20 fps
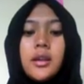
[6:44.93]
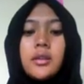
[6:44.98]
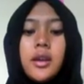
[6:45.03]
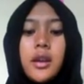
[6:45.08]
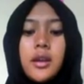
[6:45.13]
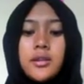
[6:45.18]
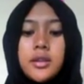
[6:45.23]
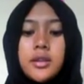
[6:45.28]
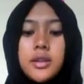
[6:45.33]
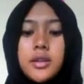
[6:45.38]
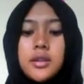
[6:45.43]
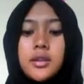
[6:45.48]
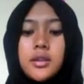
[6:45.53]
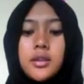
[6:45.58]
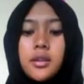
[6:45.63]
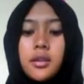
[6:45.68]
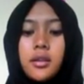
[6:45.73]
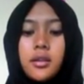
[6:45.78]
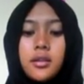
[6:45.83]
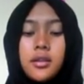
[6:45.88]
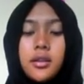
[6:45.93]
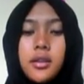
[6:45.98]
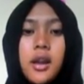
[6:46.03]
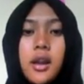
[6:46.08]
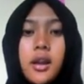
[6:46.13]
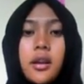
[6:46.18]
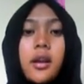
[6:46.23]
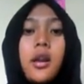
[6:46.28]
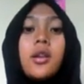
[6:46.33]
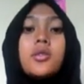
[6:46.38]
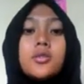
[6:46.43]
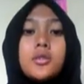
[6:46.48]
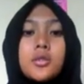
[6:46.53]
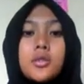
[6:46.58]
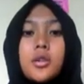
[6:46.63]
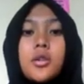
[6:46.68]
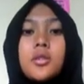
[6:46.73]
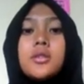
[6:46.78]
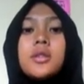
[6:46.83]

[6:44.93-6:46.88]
There are also